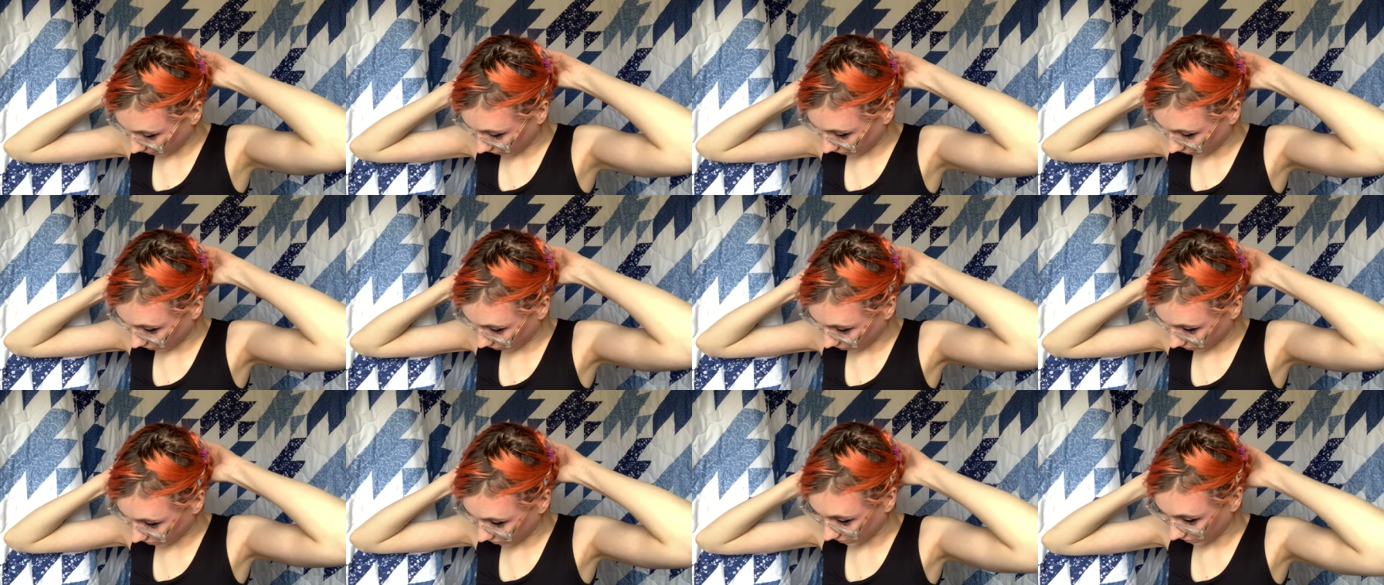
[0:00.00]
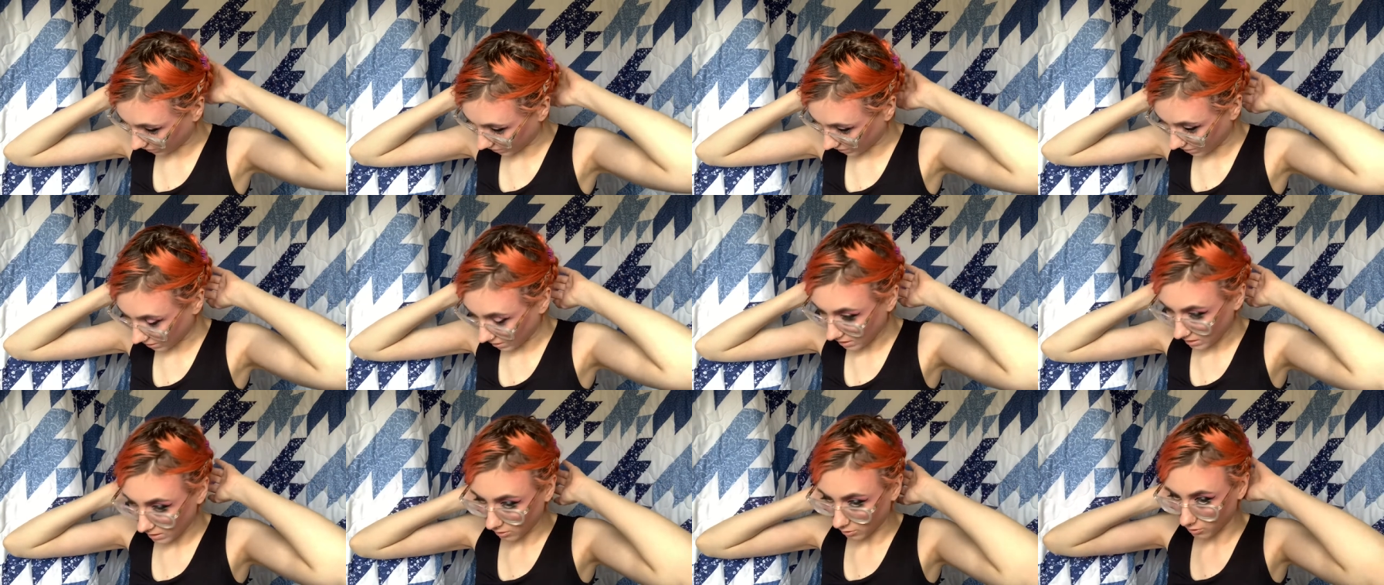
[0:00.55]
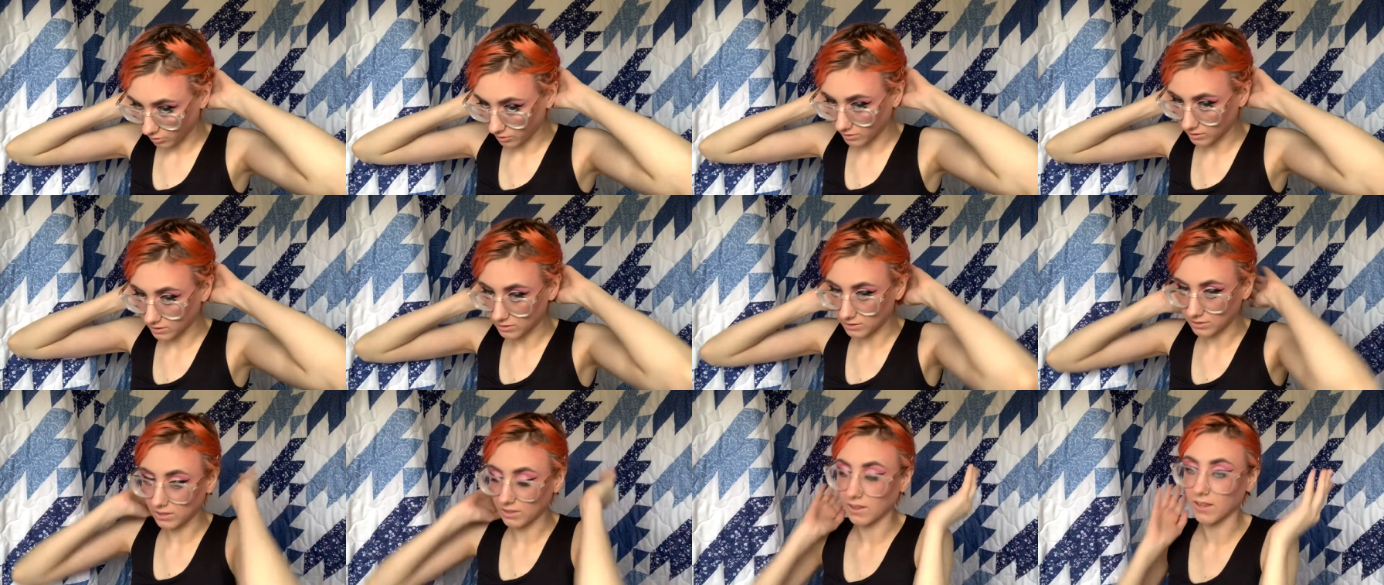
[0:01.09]
if you could see it, you're going to
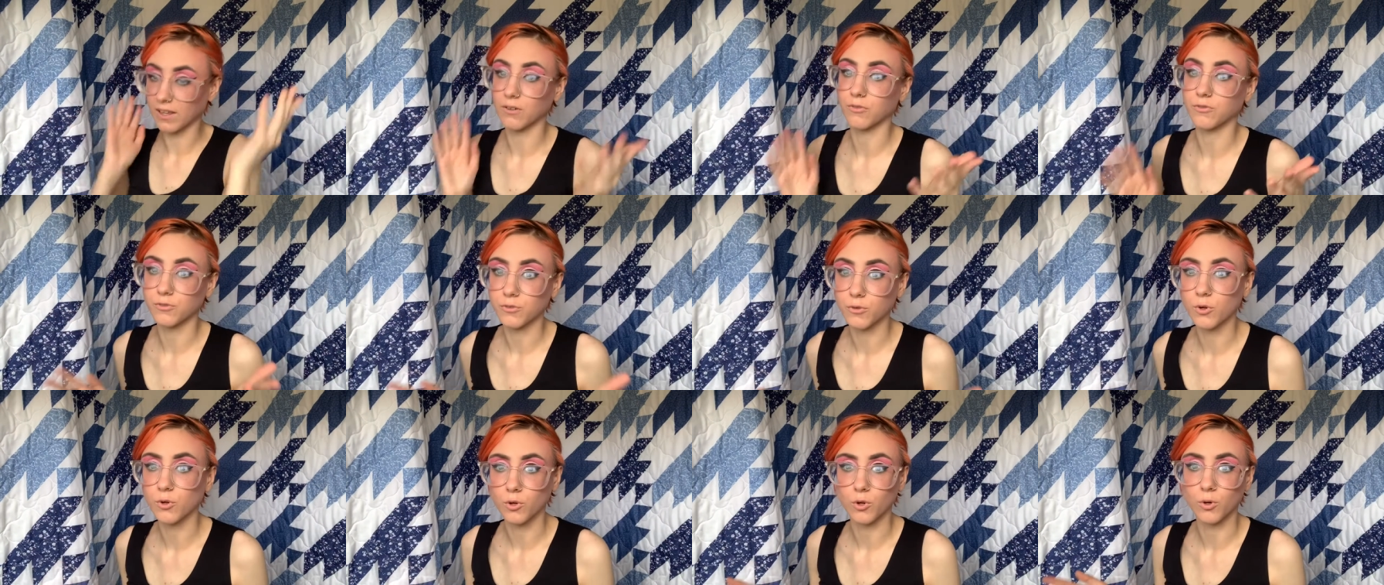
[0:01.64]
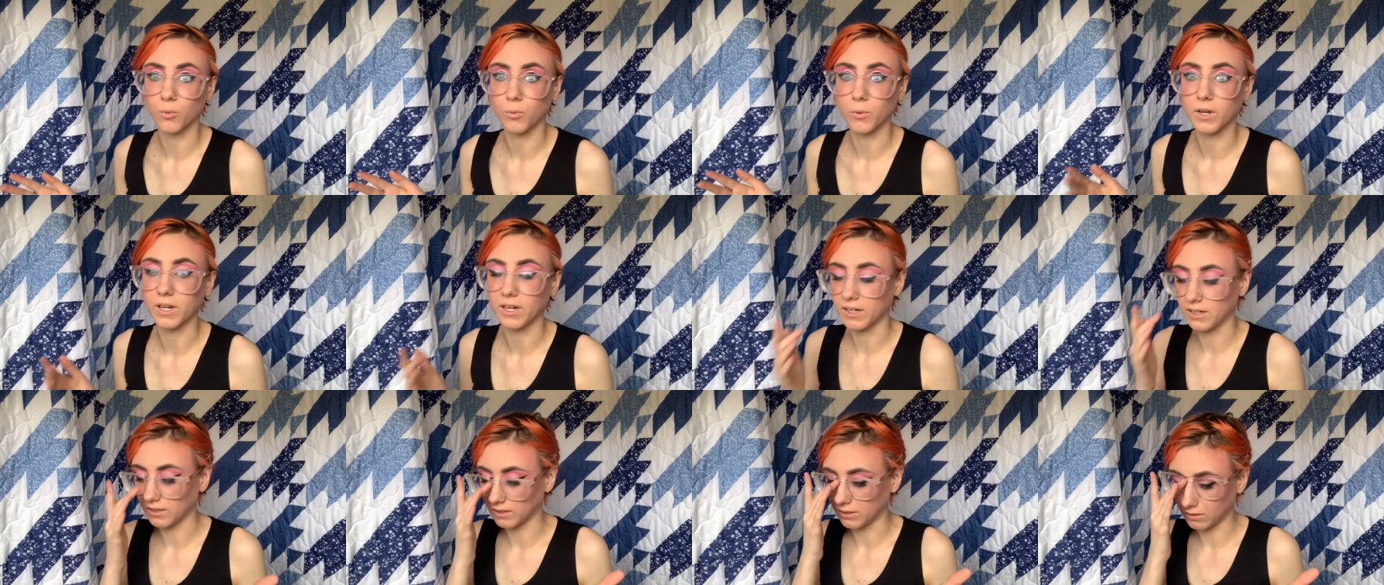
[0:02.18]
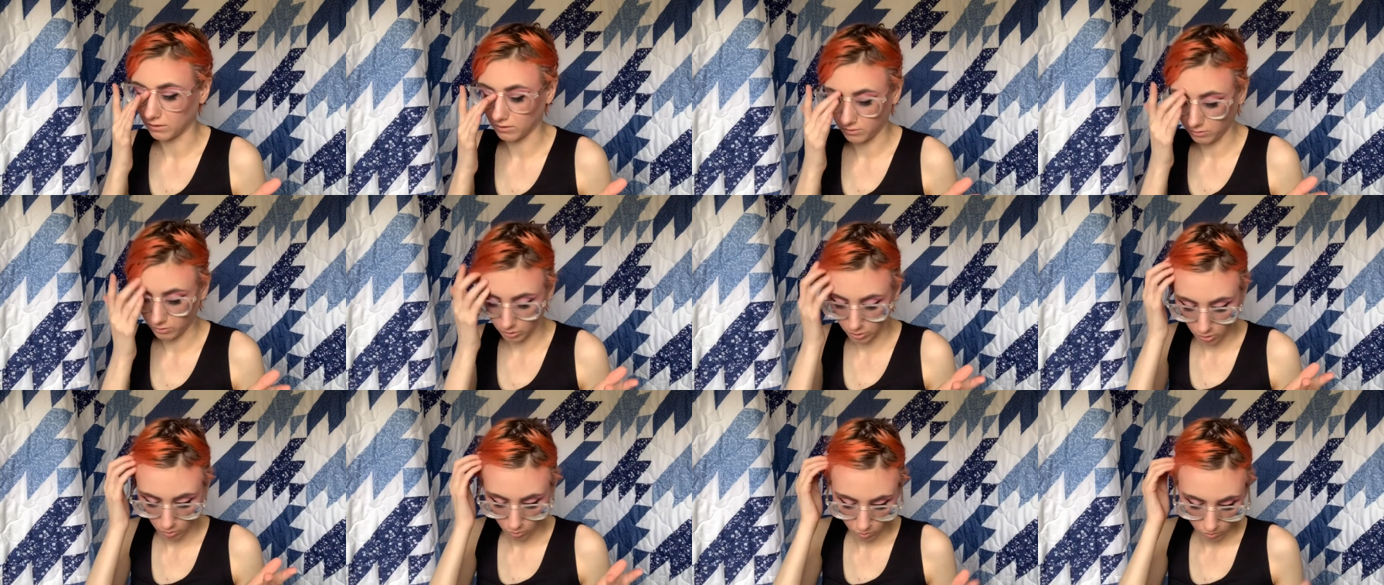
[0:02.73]
see that through your wig, and
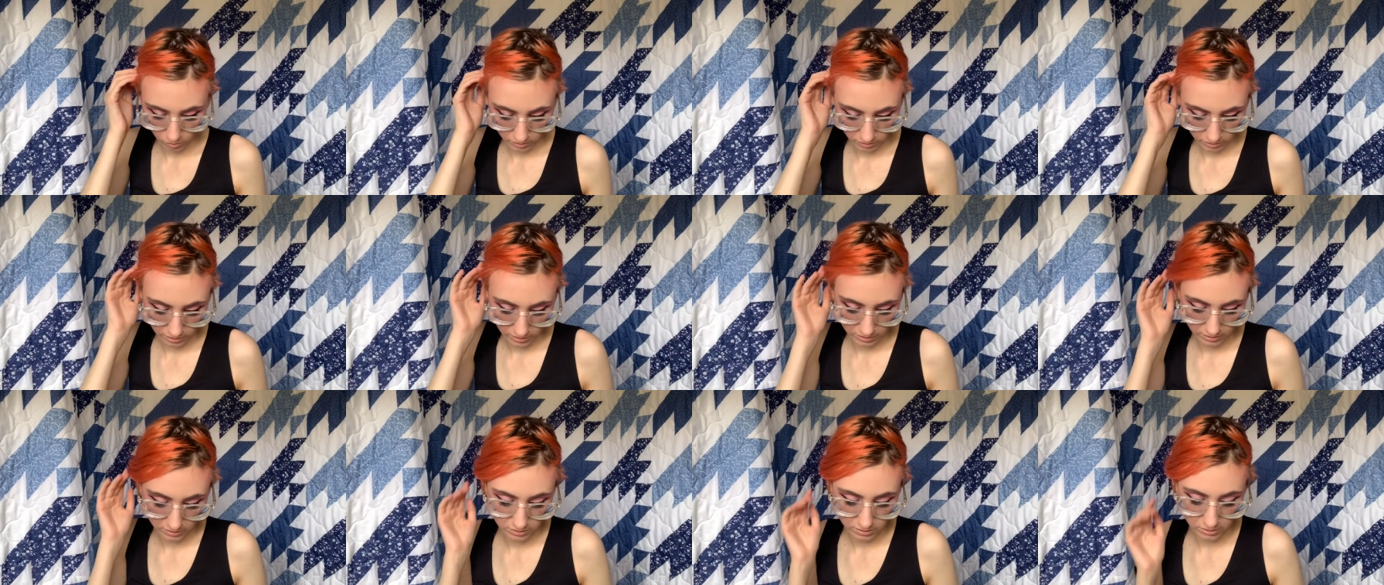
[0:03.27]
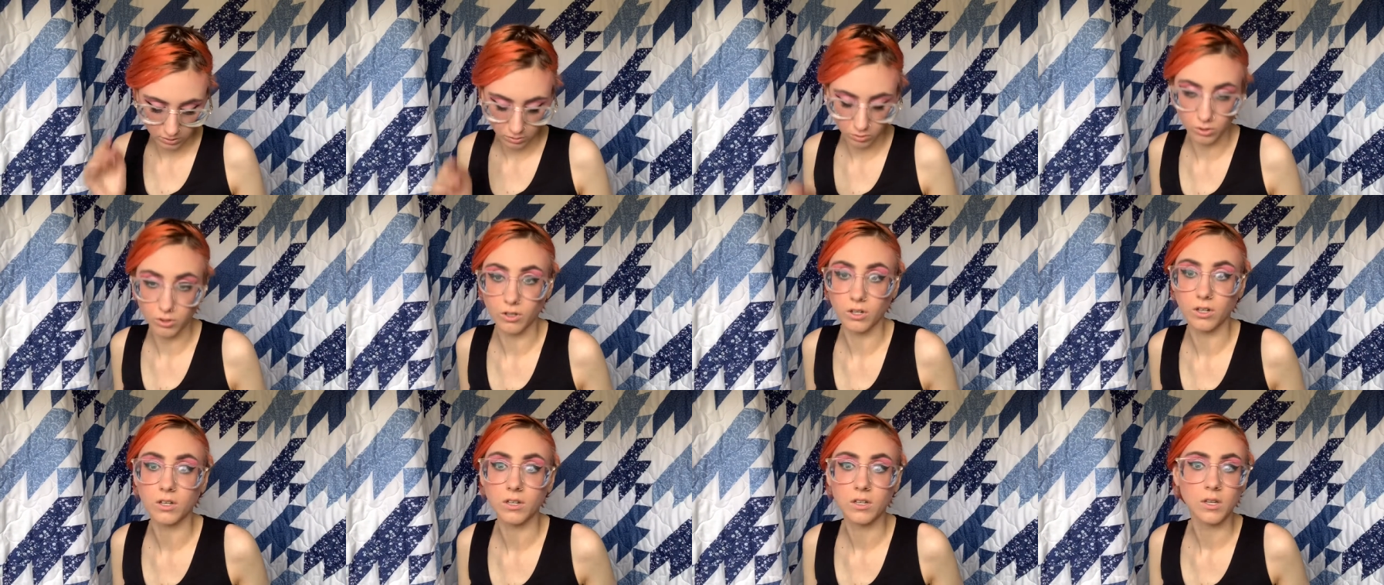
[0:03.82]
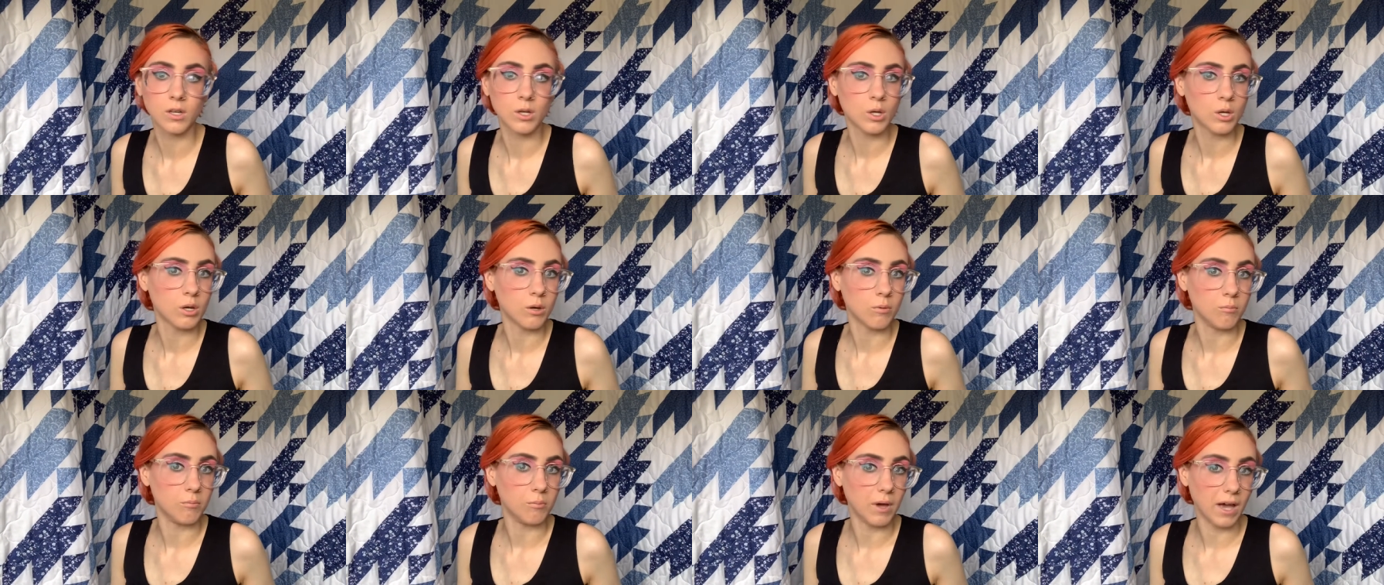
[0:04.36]
you don't want that. It's going to look
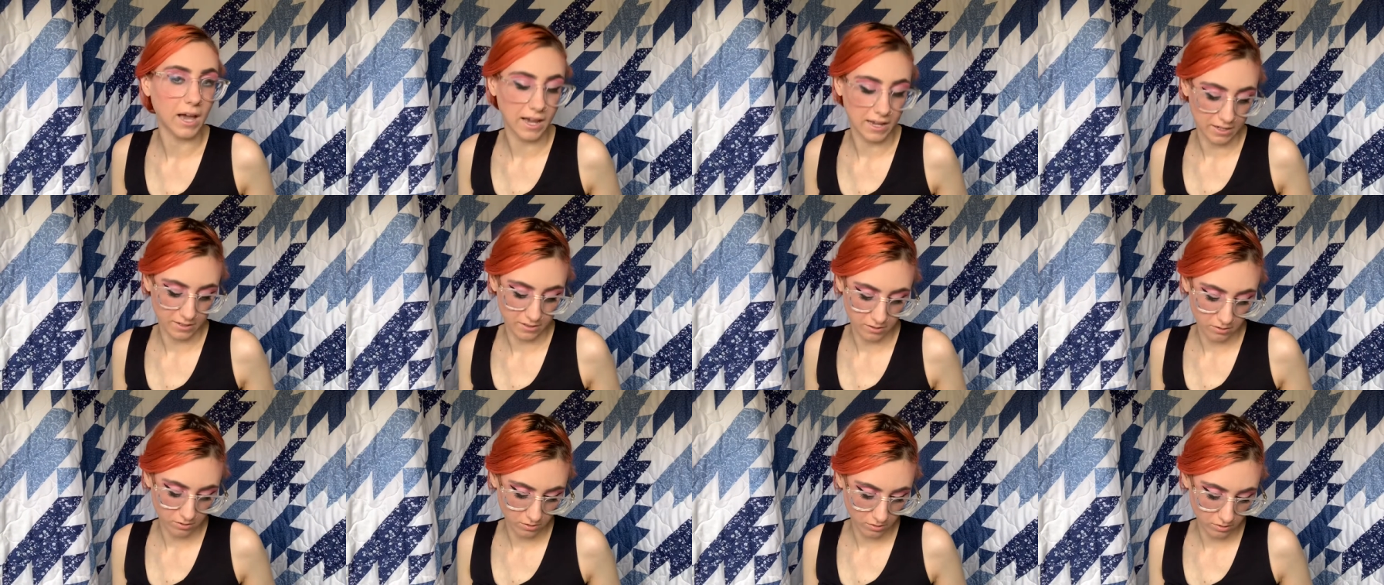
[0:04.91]
bad.